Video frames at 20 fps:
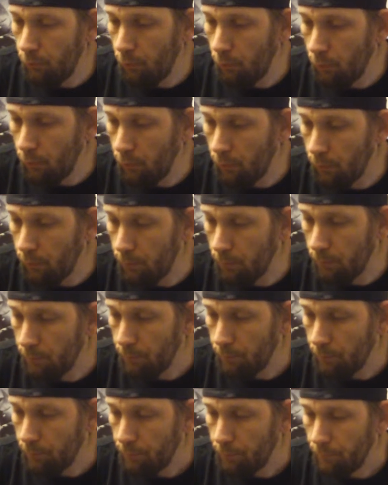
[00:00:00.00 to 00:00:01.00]
for,
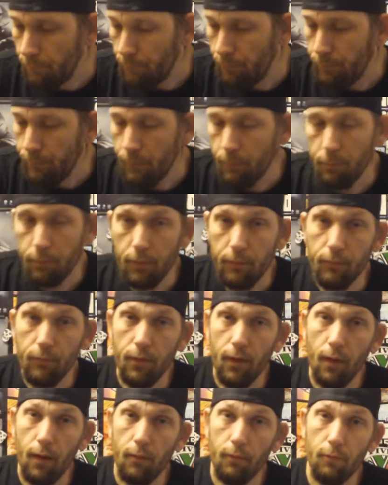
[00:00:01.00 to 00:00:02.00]
believe it or
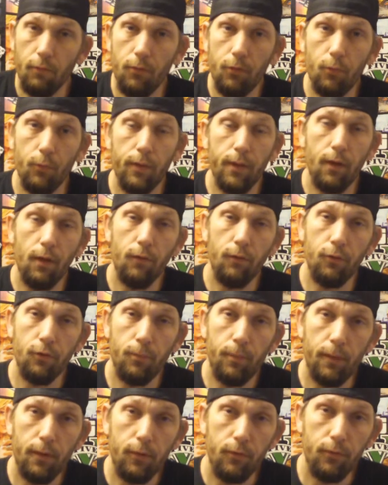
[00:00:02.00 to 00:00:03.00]
not, $3
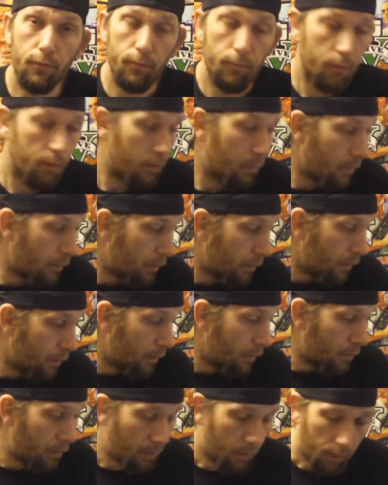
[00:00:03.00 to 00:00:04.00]
a piece.
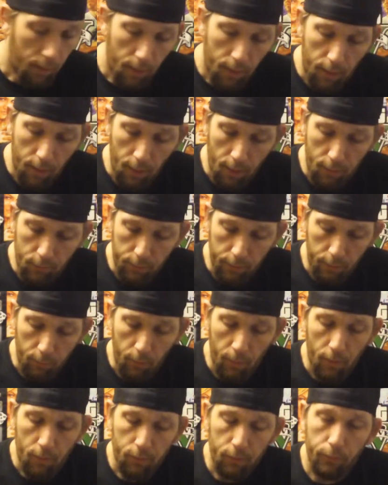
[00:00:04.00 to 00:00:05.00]
And I was like,
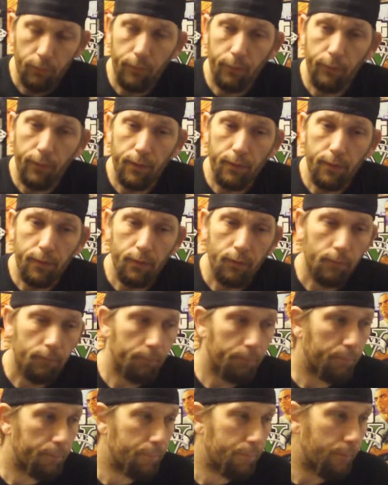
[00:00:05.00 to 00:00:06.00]
wow, that's a really great deal.
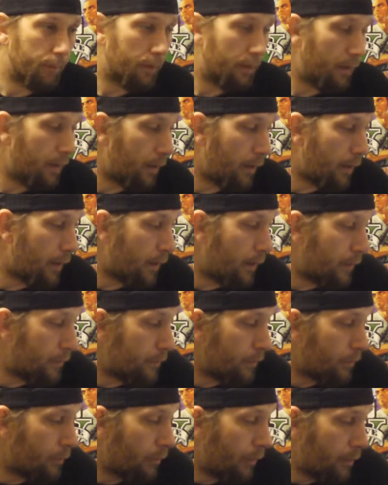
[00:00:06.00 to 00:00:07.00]
And I
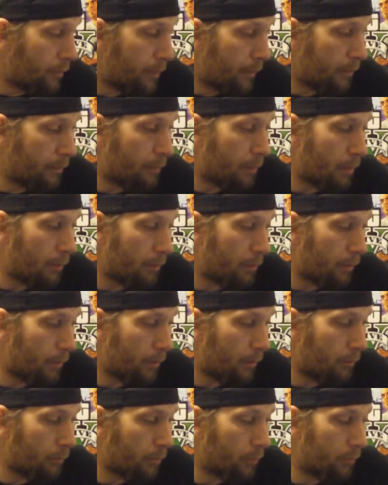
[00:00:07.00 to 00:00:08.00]
said, go ahead, pick them up.
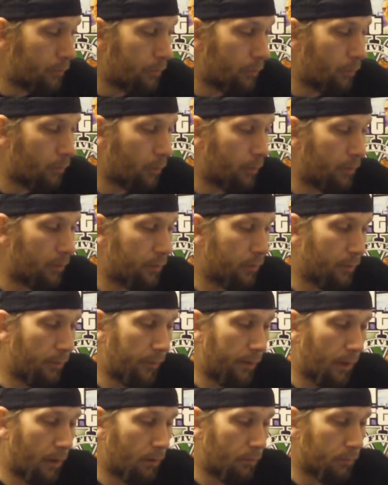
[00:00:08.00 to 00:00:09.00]
We'll work
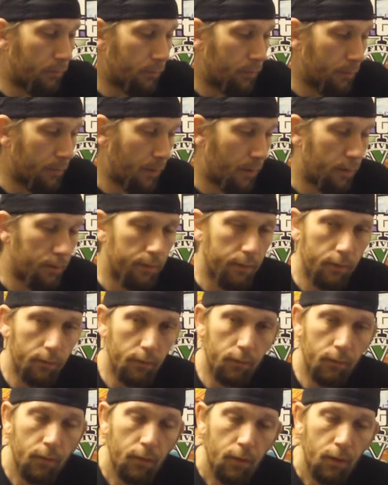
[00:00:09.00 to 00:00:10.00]
something out, some kind of
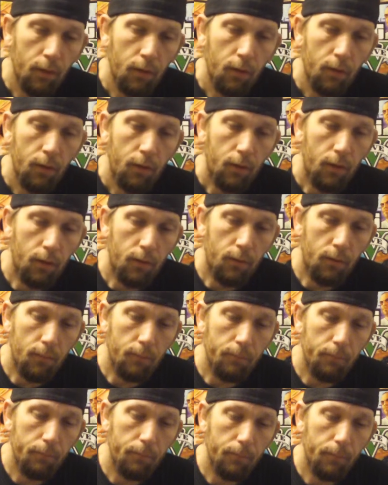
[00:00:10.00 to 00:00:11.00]
deal.
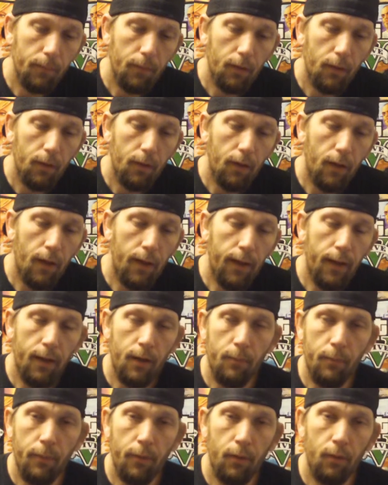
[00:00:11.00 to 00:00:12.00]
I
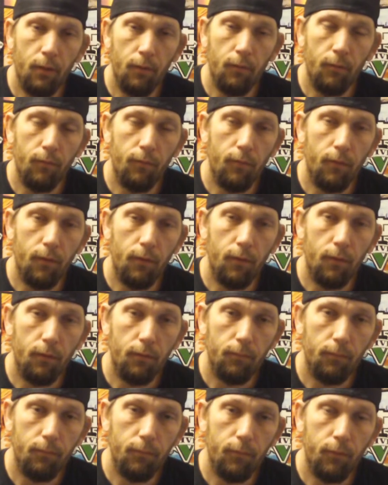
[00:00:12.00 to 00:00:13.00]
had a pair
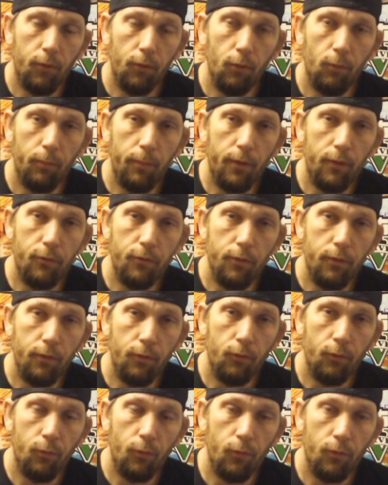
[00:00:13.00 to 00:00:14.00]
of Turtle Beach
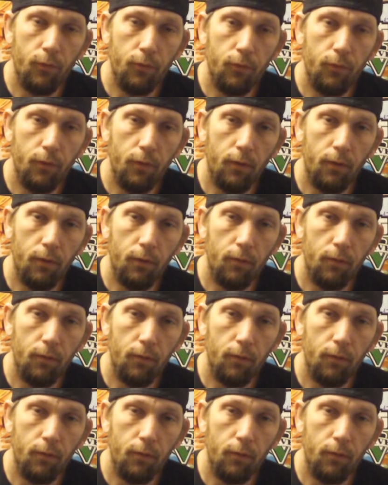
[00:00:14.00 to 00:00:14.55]
Air Force